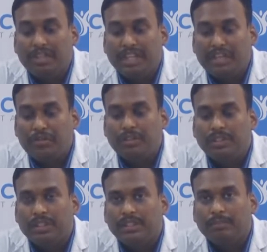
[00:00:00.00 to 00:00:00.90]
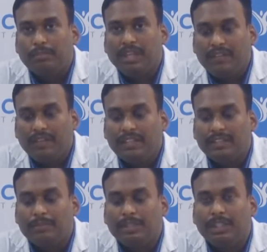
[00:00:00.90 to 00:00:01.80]
delusions, believing
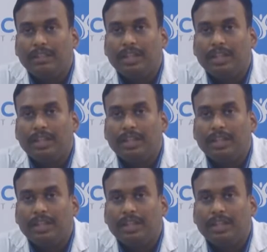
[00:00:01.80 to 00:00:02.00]
something